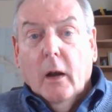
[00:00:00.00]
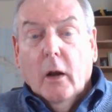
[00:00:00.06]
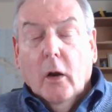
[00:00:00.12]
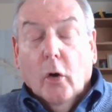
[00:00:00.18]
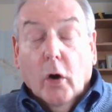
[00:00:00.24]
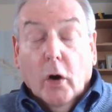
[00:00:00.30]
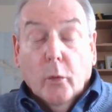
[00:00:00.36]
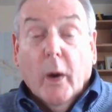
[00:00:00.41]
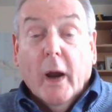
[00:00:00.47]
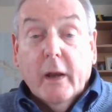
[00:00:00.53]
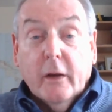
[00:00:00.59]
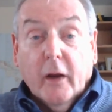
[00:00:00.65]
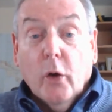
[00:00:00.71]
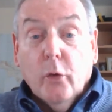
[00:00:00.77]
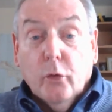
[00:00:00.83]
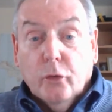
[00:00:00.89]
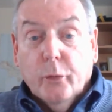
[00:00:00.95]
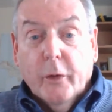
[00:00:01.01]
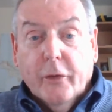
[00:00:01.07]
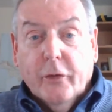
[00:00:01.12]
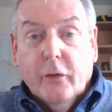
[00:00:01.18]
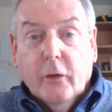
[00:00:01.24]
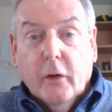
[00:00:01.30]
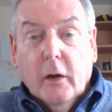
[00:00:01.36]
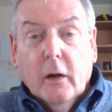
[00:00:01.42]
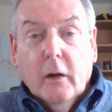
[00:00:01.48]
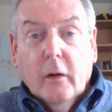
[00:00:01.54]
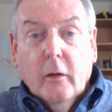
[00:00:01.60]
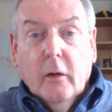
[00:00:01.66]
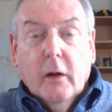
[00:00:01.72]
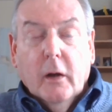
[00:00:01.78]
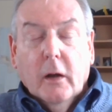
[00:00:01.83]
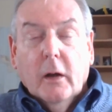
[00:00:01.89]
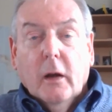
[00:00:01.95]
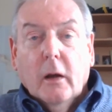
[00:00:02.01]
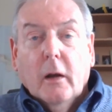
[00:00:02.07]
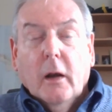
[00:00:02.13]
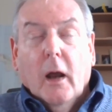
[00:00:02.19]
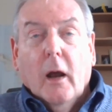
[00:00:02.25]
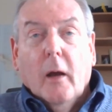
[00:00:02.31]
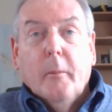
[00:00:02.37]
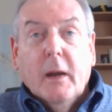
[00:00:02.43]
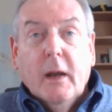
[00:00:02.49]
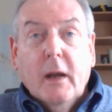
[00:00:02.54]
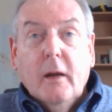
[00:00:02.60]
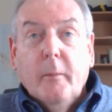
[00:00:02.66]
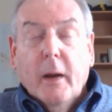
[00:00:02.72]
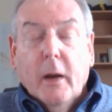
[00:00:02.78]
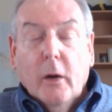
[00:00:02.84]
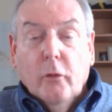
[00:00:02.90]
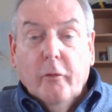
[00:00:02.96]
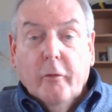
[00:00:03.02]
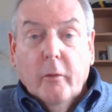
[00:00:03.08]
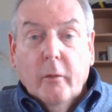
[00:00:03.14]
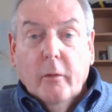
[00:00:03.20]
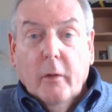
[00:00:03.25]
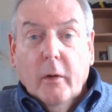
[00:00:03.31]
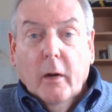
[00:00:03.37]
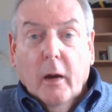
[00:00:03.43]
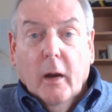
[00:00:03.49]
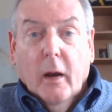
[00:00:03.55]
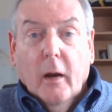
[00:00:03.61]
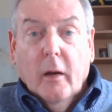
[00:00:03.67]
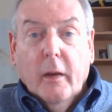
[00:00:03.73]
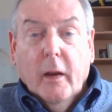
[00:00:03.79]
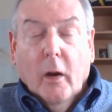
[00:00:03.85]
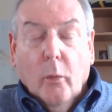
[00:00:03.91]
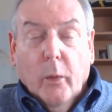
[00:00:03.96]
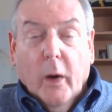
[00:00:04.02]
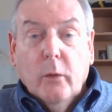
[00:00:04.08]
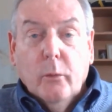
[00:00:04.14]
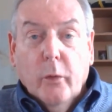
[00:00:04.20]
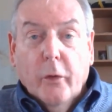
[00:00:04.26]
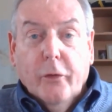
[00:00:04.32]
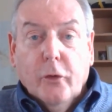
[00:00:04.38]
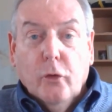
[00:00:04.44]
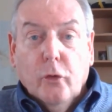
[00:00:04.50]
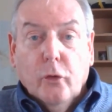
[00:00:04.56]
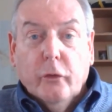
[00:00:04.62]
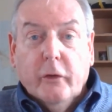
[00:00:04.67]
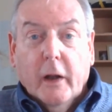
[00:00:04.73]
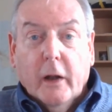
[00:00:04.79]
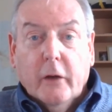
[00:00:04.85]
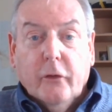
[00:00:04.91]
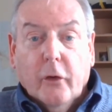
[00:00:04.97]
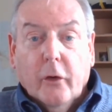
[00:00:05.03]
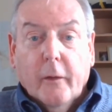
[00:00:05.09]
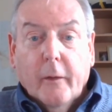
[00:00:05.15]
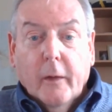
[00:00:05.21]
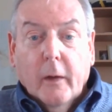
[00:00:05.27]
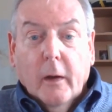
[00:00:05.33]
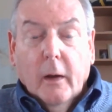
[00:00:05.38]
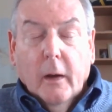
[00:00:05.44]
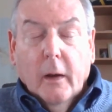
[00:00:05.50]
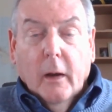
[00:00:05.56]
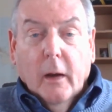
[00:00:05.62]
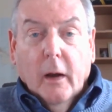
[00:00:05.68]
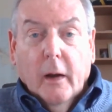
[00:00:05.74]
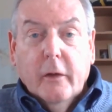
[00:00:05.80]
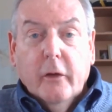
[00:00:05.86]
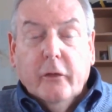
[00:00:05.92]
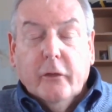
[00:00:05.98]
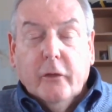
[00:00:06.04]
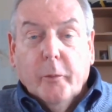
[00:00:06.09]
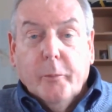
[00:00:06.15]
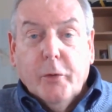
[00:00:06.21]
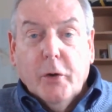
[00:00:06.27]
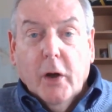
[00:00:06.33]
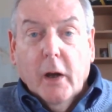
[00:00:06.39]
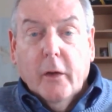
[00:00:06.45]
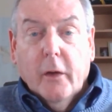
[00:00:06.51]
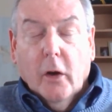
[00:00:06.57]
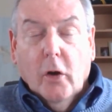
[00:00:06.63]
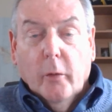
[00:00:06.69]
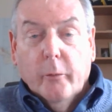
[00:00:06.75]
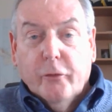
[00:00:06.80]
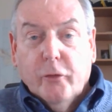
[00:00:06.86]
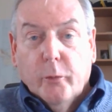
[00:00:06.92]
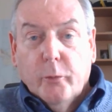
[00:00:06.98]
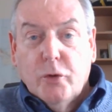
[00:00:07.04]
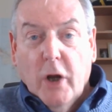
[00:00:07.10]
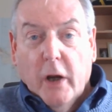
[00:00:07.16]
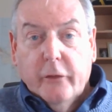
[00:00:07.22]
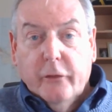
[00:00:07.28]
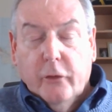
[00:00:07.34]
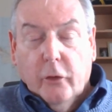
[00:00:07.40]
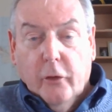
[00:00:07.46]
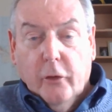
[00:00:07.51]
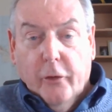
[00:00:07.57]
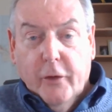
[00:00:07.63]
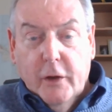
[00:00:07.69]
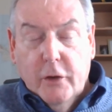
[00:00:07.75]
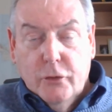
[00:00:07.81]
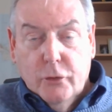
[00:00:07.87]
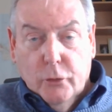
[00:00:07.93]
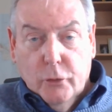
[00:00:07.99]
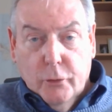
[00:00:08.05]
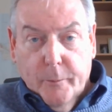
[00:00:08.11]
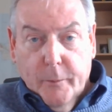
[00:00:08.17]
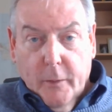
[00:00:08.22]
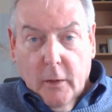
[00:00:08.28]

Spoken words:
or it went out with the email that went with the newsletter. And this is the prayer that comes from Chester Cathedral.